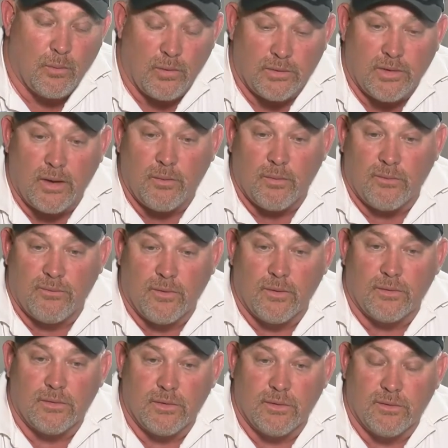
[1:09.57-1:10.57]
what they
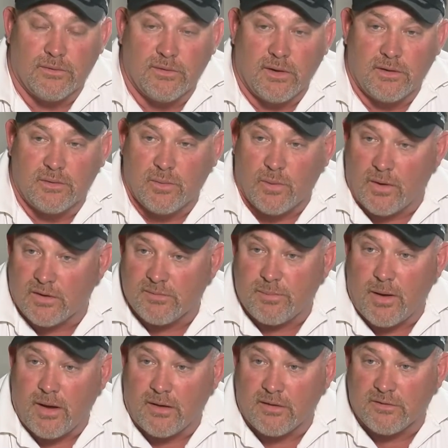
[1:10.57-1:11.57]
referred to as a
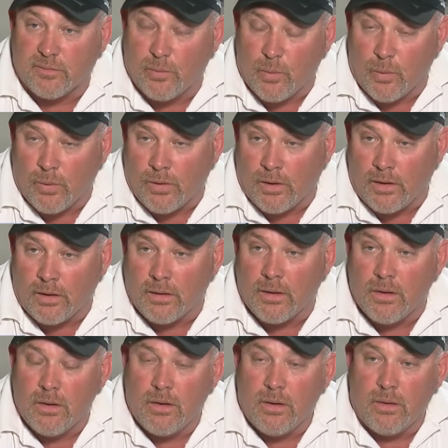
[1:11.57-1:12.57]
trespass warning,
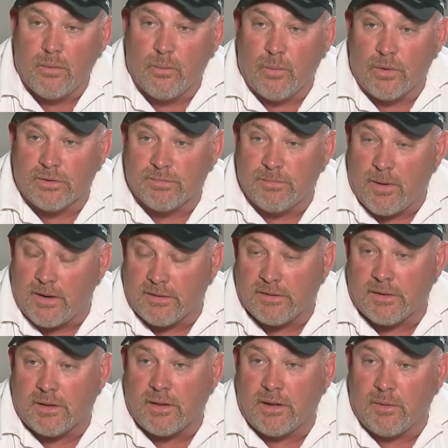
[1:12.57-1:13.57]
which
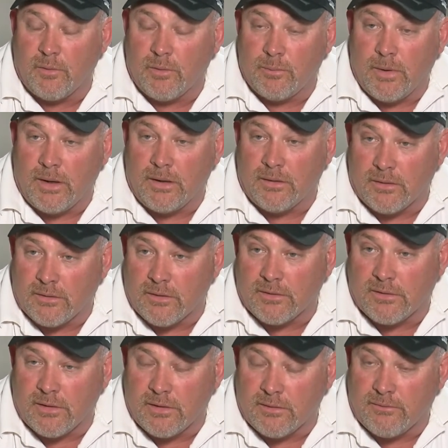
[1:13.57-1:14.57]
basically would mean that
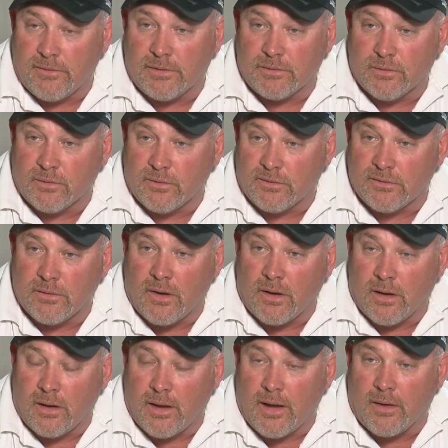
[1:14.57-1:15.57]
this individual is not
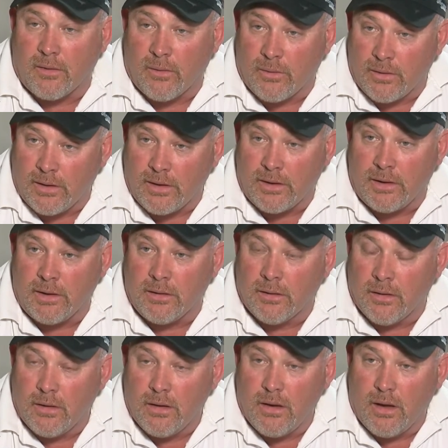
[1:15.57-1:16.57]
allowed on any
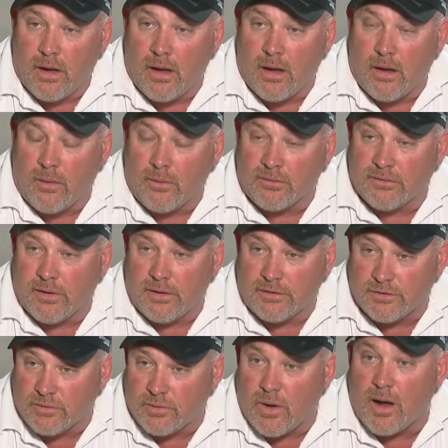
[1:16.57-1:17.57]
uh,
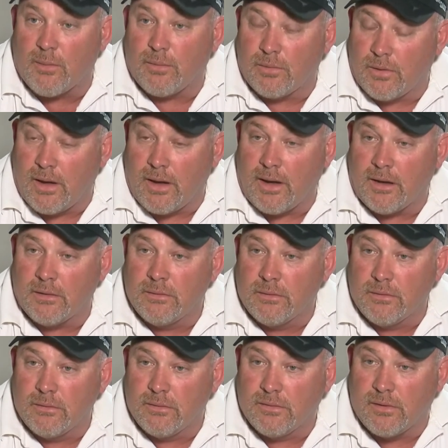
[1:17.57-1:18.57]
Osage tribal land.
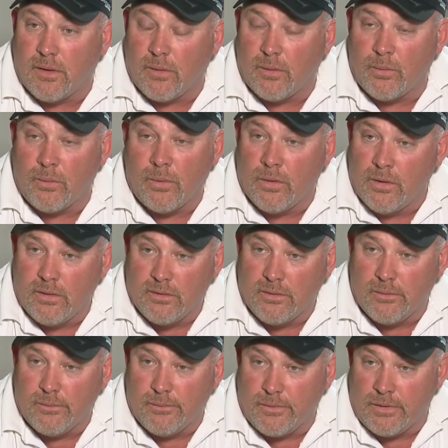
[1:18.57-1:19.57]
So,
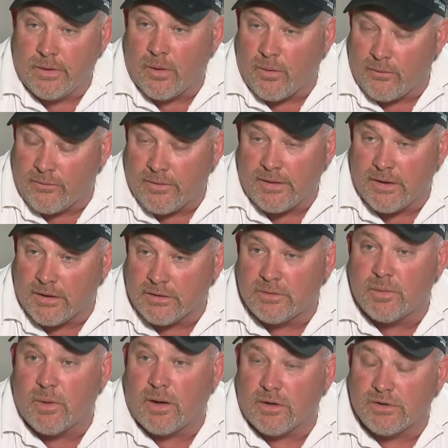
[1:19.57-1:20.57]
you know, if he did
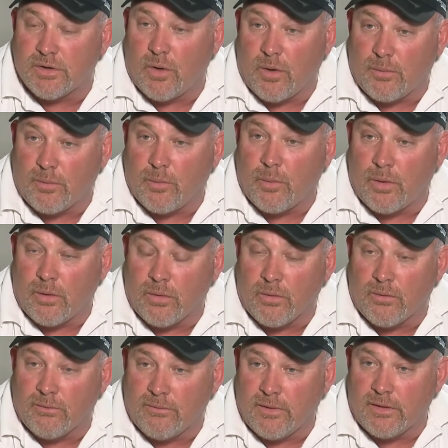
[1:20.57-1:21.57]
try to show up at one of
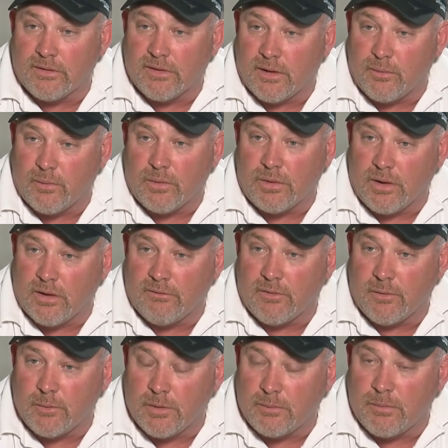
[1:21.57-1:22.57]
their events, they wouldn't give
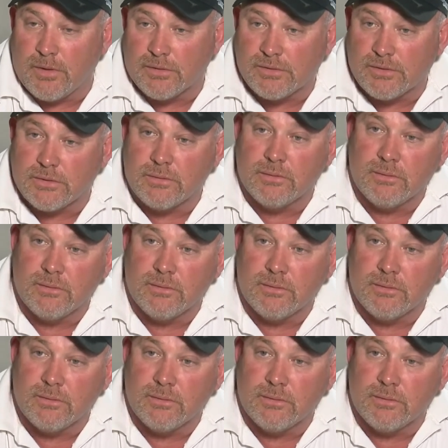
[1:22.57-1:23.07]
him admission.